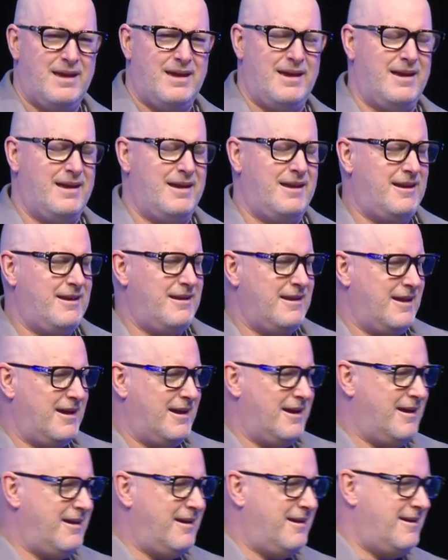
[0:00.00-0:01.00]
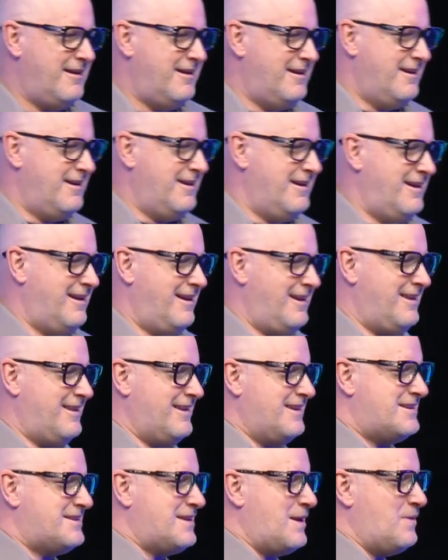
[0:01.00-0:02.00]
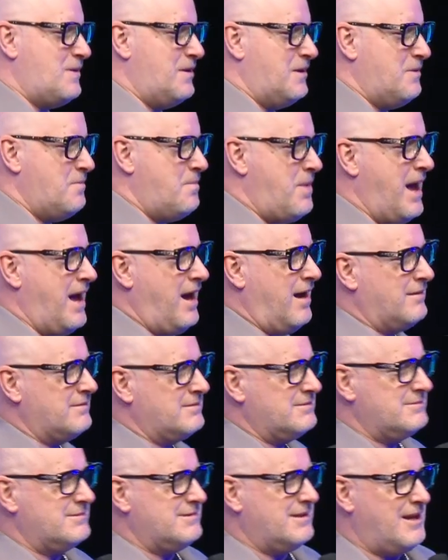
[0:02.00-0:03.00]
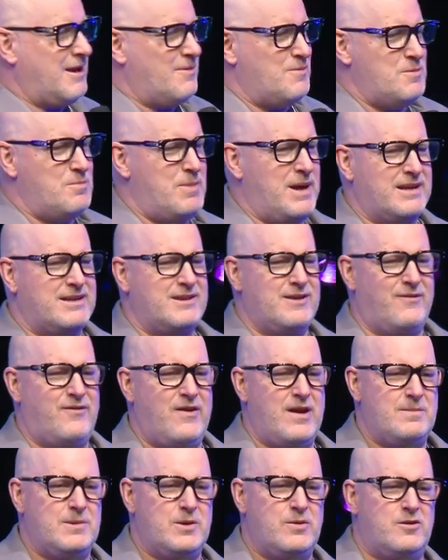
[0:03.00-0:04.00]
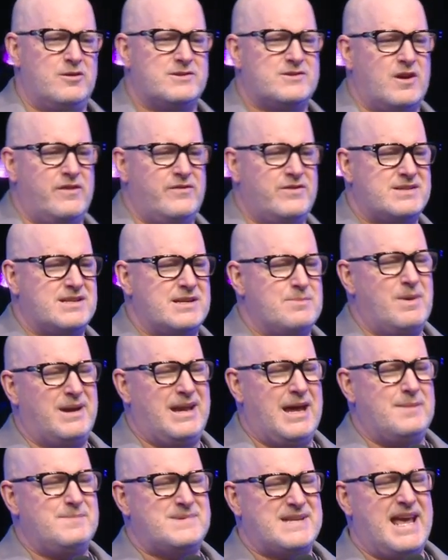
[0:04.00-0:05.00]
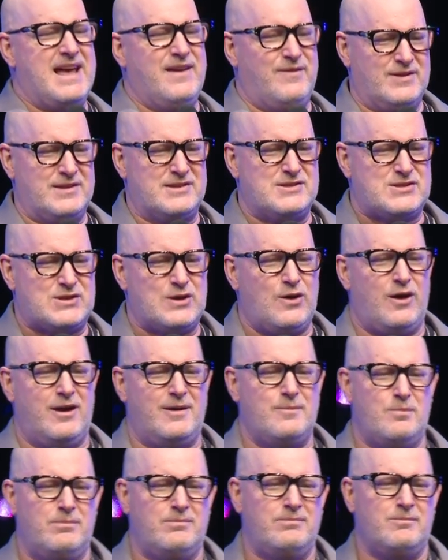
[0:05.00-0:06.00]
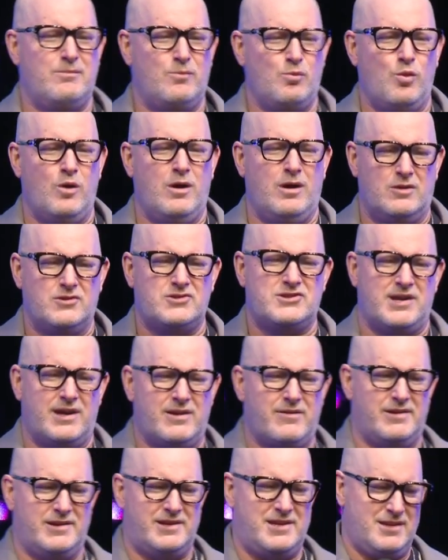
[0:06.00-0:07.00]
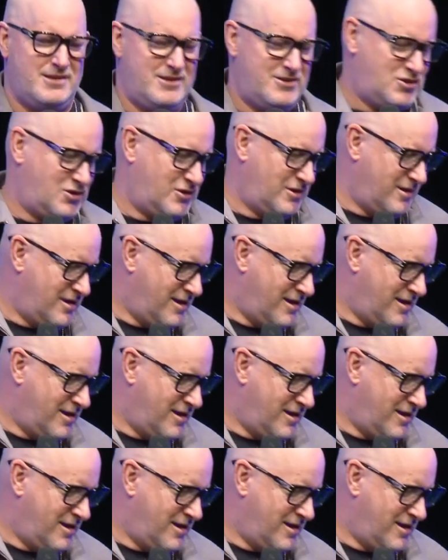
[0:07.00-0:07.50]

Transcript: And, uh, and there's something about coming back to your family roots. Obviously, my name's Evans, so I'm Welsh heritage.